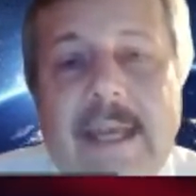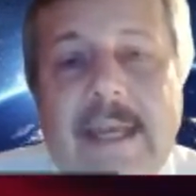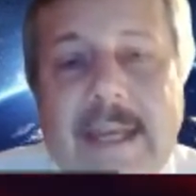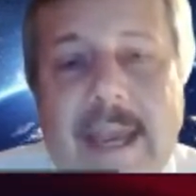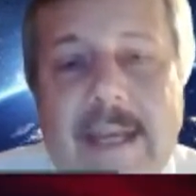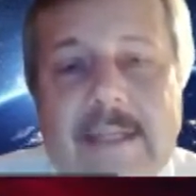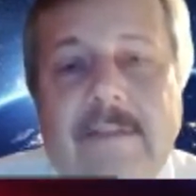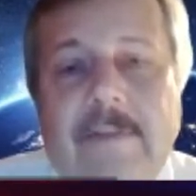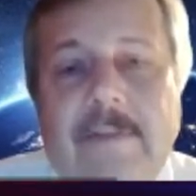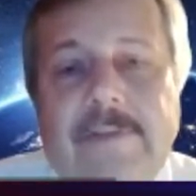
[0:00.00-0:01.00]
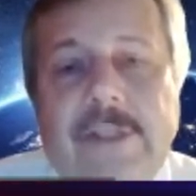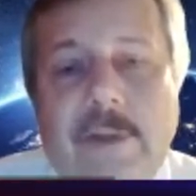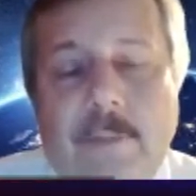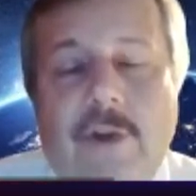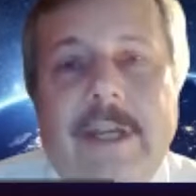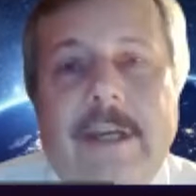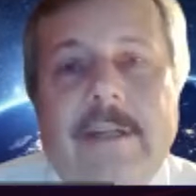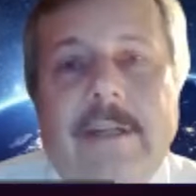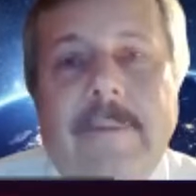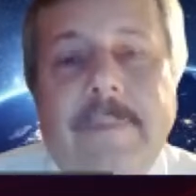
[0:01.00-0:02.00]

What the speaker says: interacting with a superconductor.